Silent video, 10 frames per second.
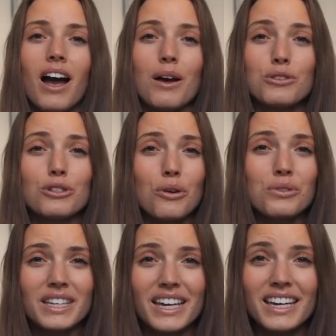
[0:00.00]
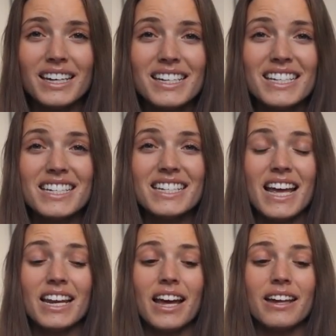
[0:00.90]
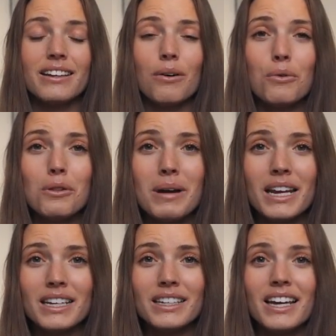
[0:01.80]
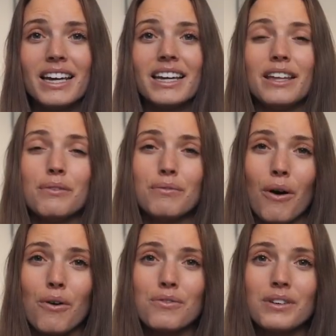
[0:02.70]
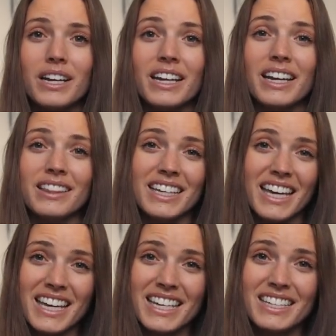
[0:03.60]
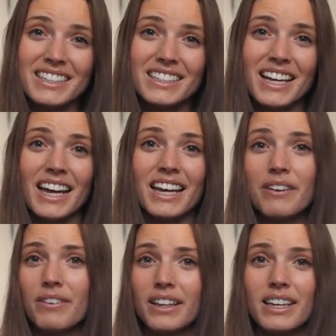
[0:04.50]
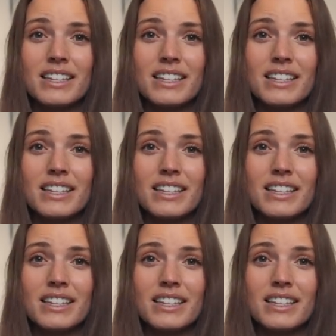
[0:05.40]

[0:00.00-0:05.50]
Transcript: I was so scared. Dan had all the money, he had the phone, he had the keys, he had everything.